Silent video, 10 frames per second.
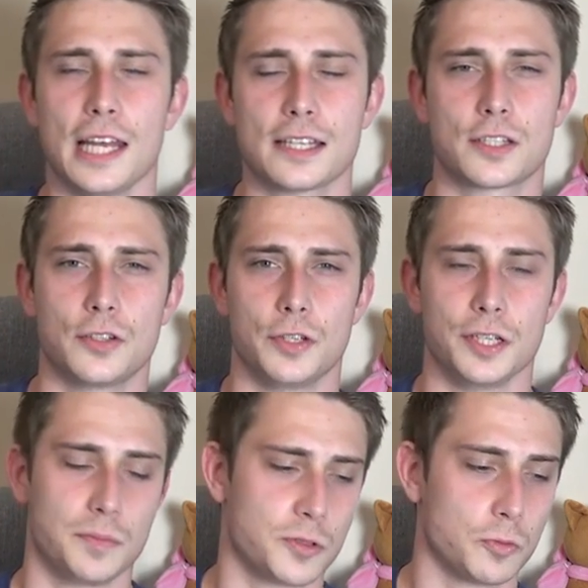last 2
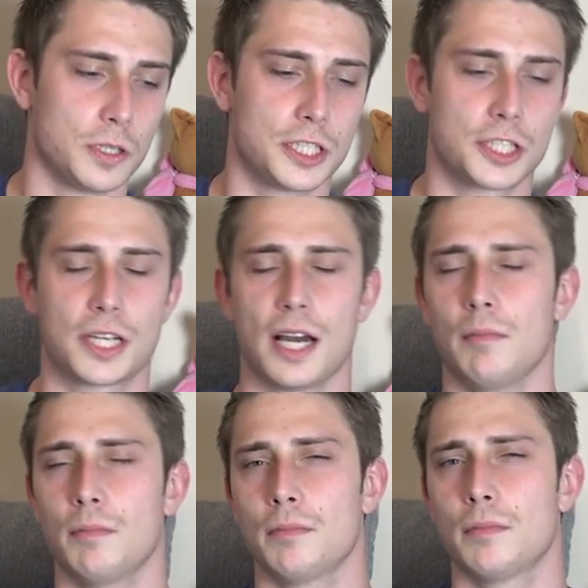tips, which
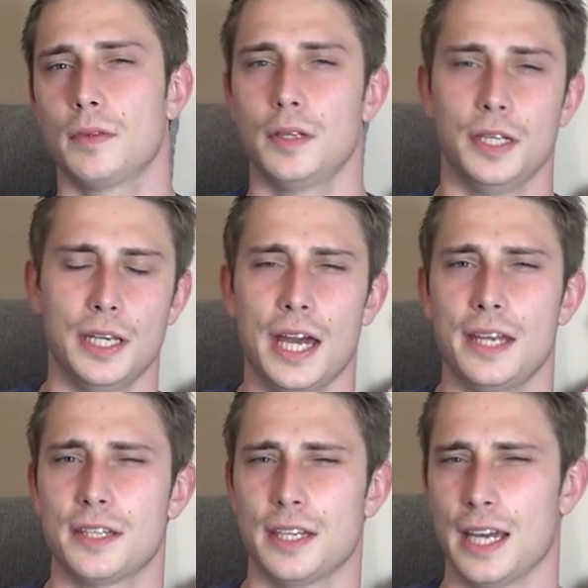come in
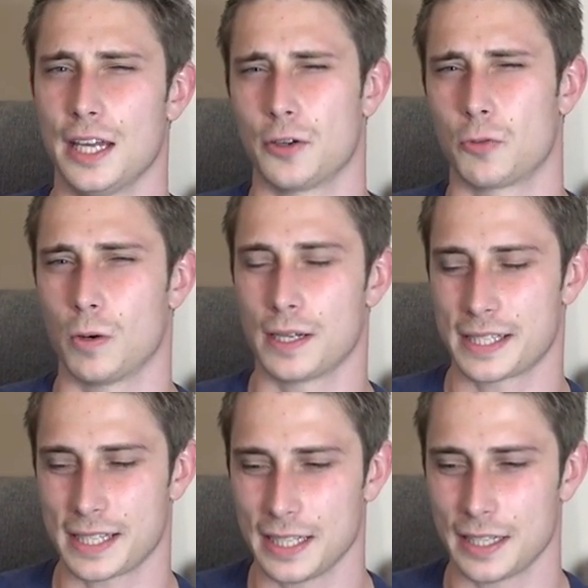hand
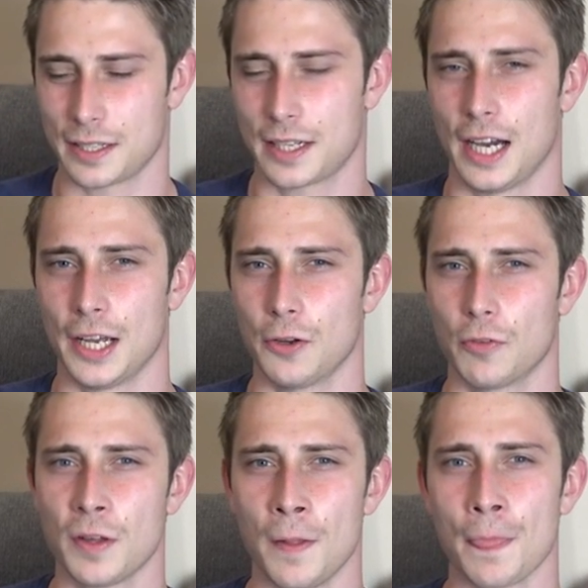once again, kind
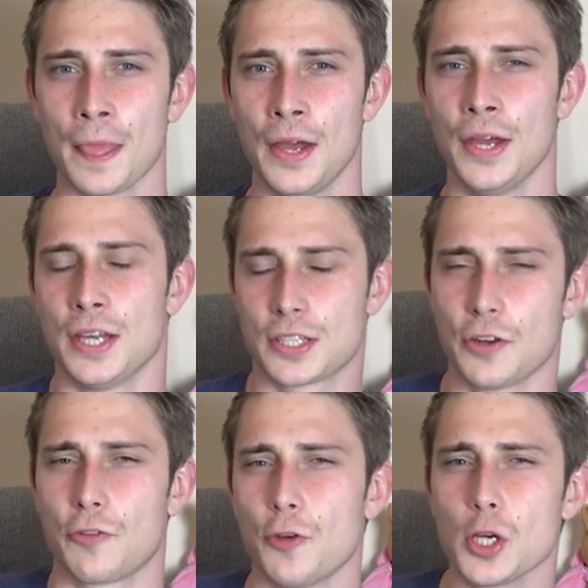of. So
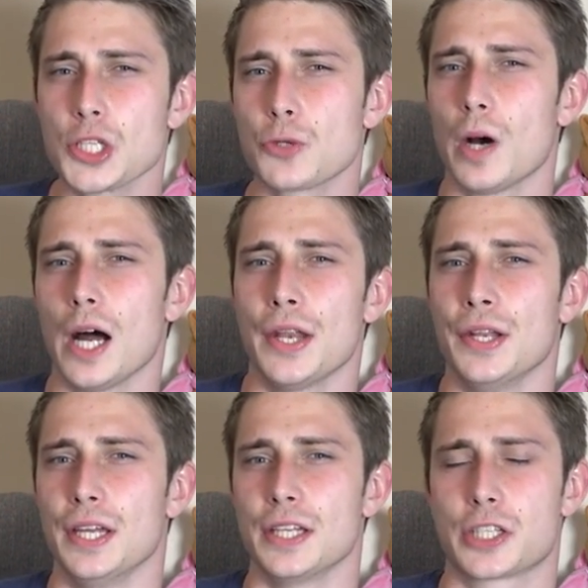the first one
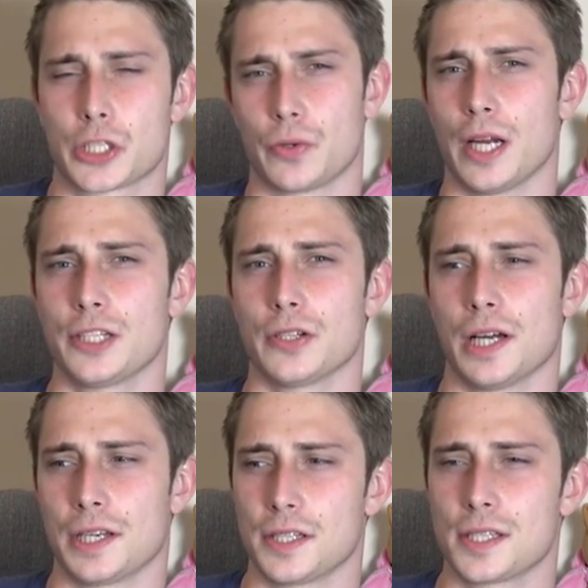is try to
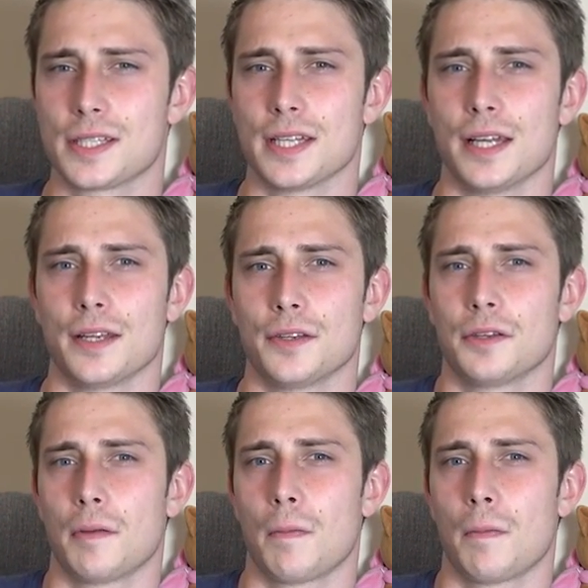understand.